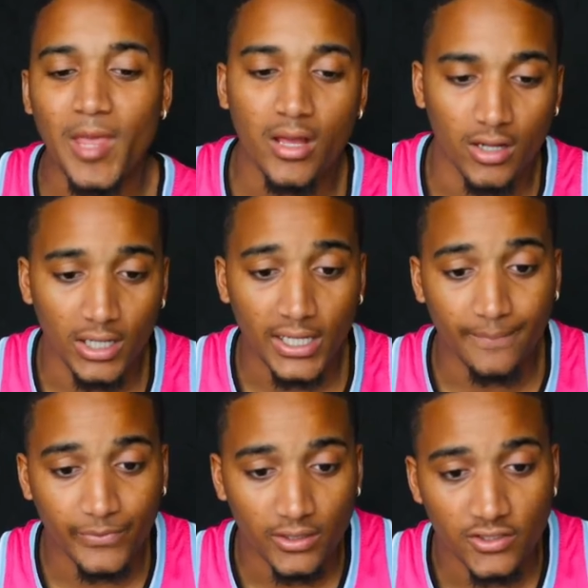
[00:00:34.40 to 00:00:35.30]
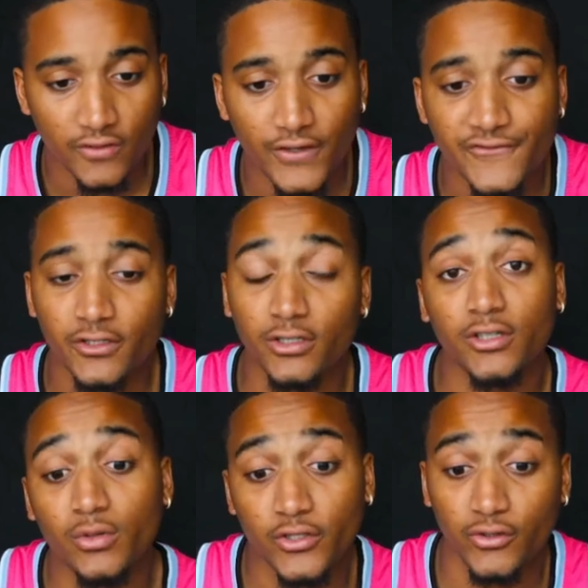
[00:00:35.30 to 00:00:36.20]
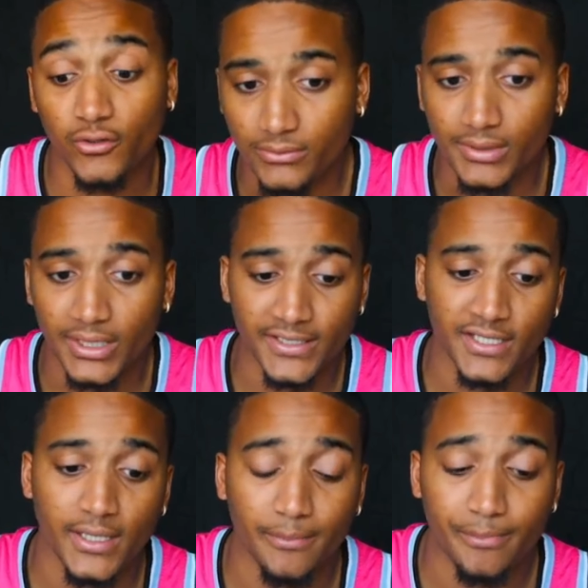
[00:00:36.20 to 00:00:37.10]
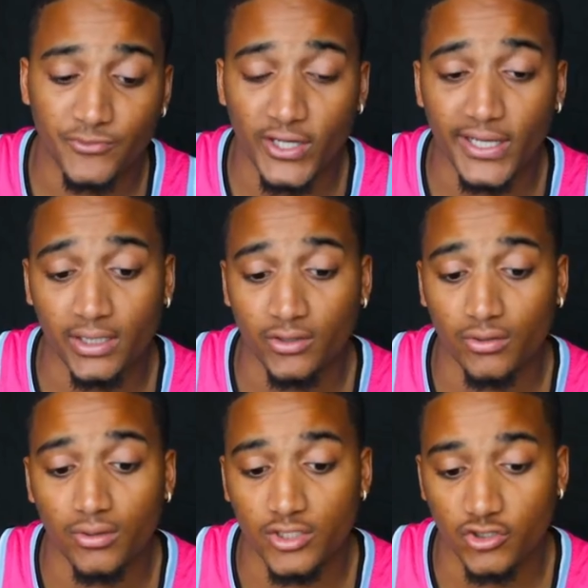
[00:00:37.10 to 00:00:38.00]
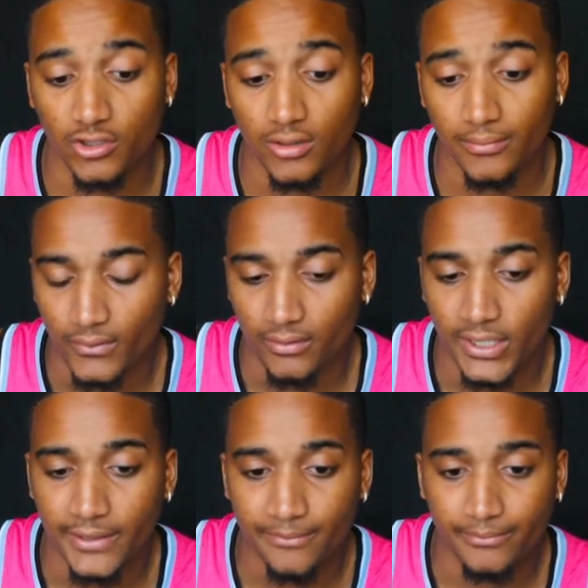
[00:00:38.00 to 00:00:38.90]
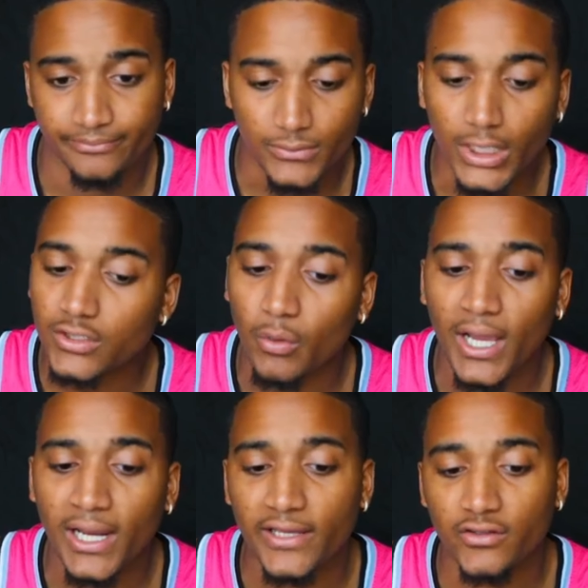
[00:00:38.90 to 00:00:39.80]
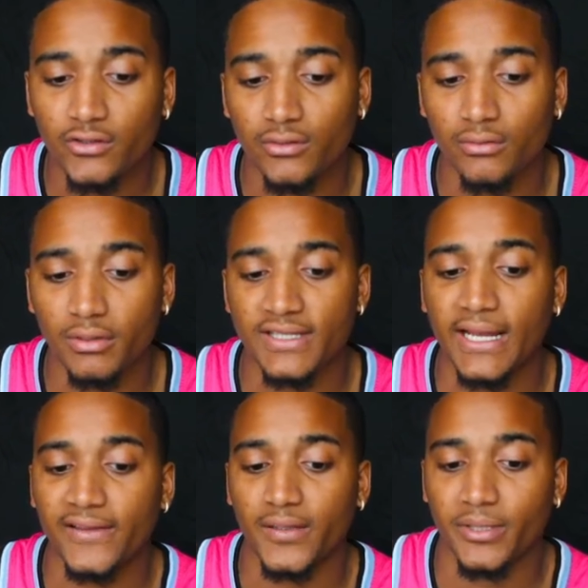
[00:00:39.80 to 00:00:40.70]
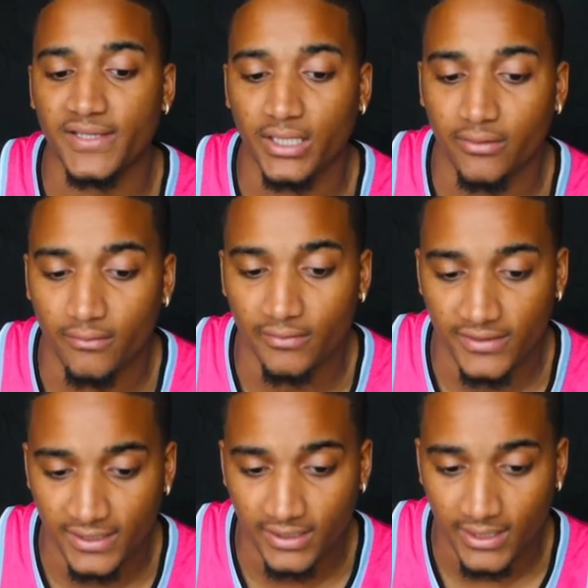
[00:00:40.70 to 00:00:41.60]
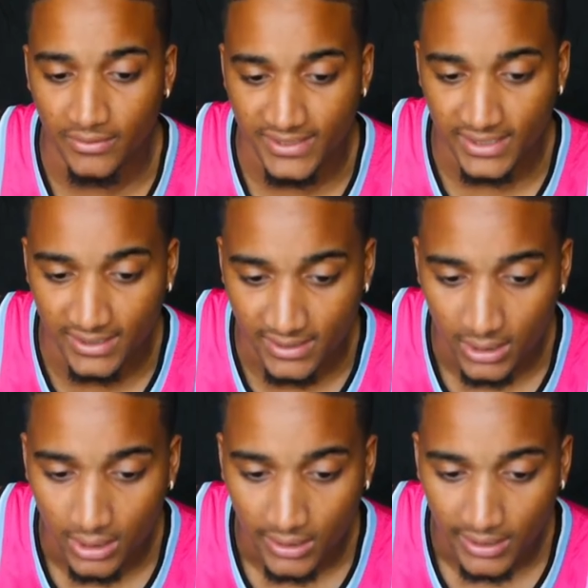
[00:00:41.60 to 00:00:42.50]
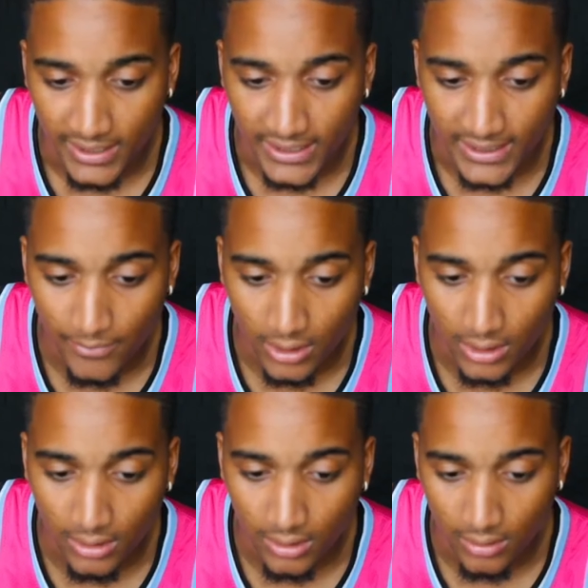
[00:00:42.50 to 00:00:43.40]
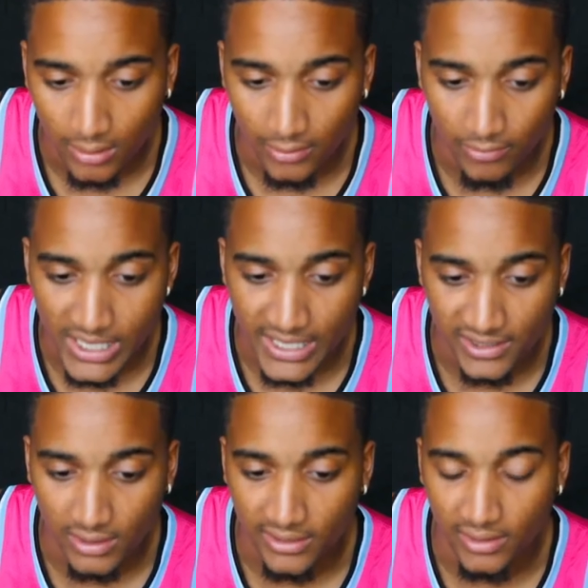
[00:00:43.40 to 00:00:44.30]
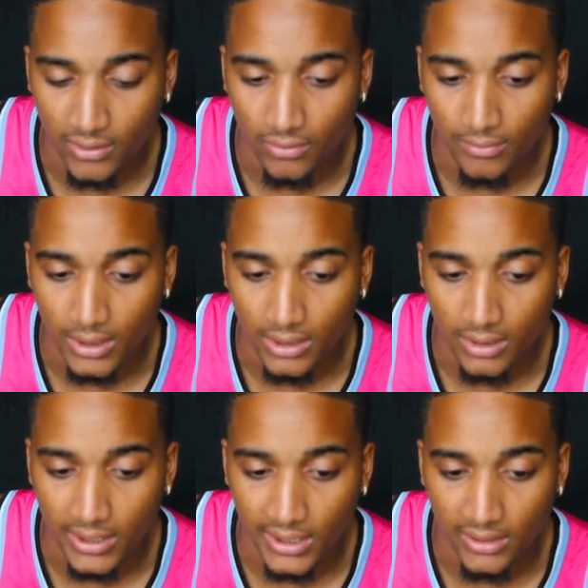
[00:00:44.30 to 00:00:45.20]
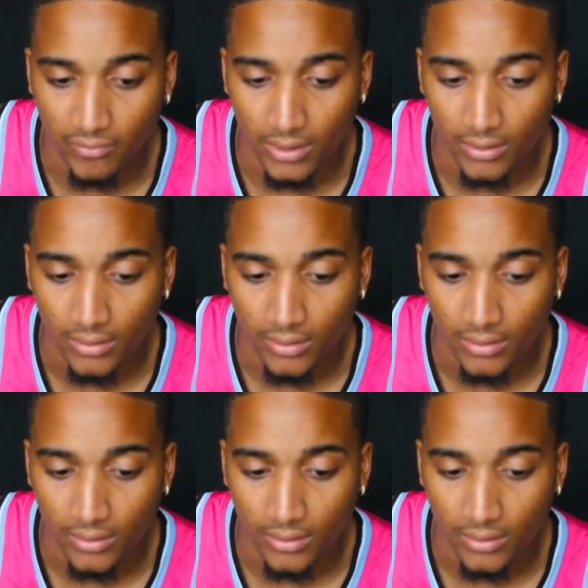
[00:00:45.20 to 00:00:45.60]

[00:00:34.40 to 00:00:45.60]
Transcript: Alright, so first thing you're gonna wanna do is drag in your song. Alright, so what I like to do is I like to press here. You see how it says AI marker on the right? It's got a little marker here as well.